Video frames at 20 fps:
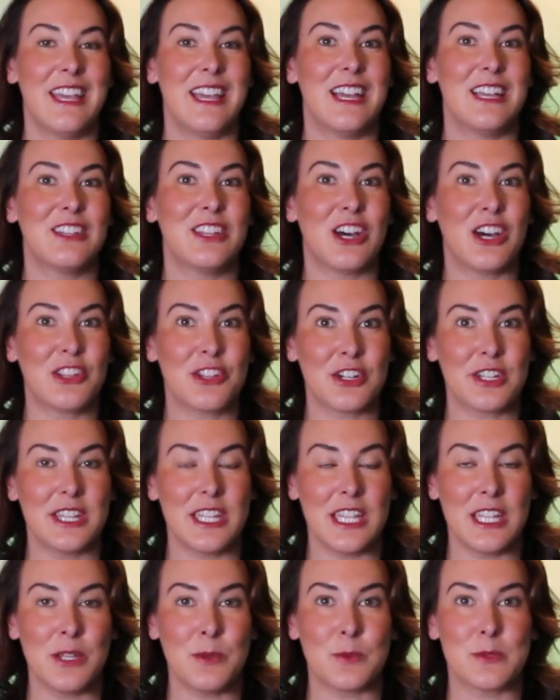And the other
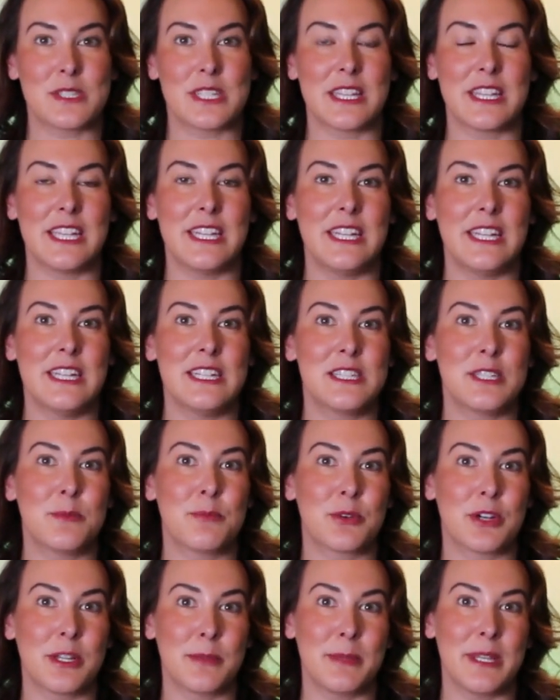thing was that they needed to
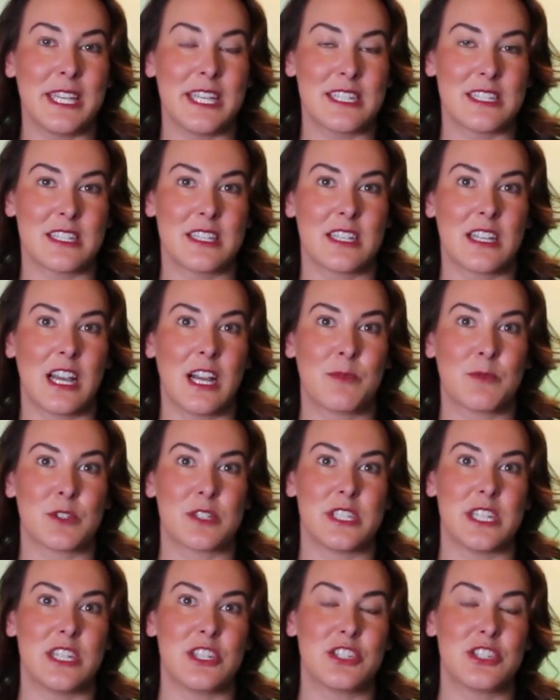bring me into the
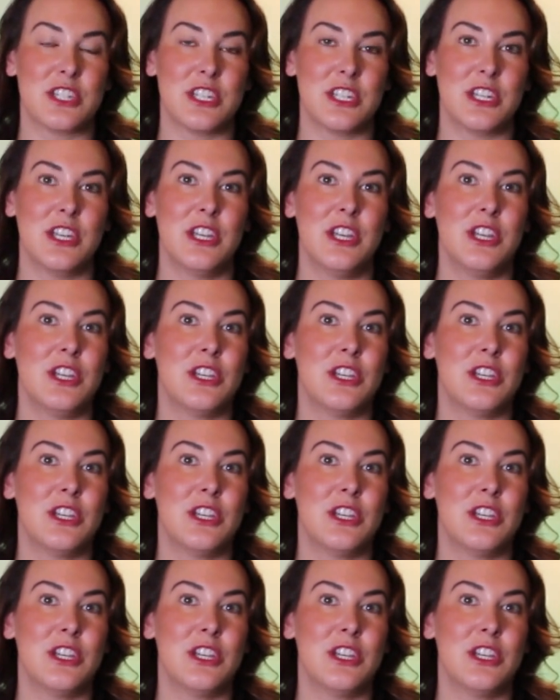conversation,